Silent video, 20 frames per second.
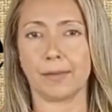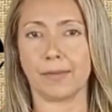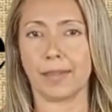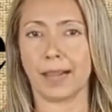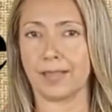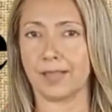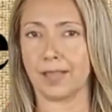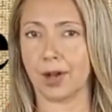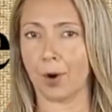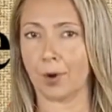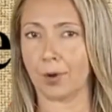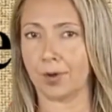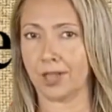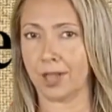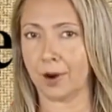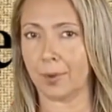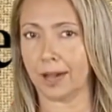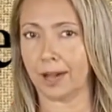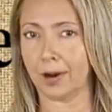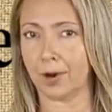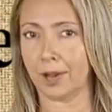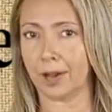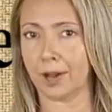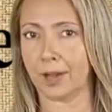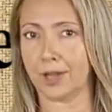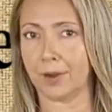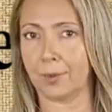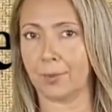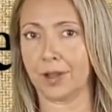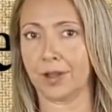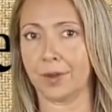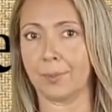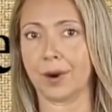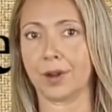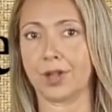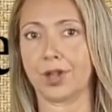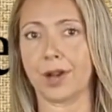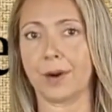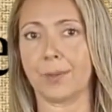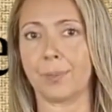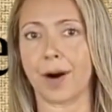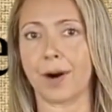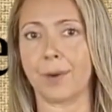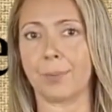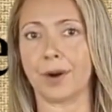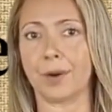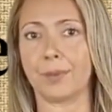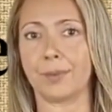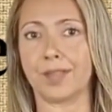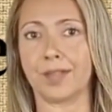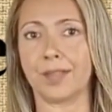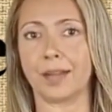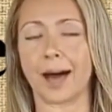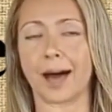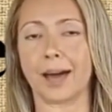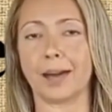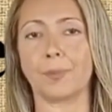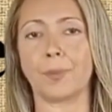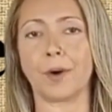This also includes respiratory problems like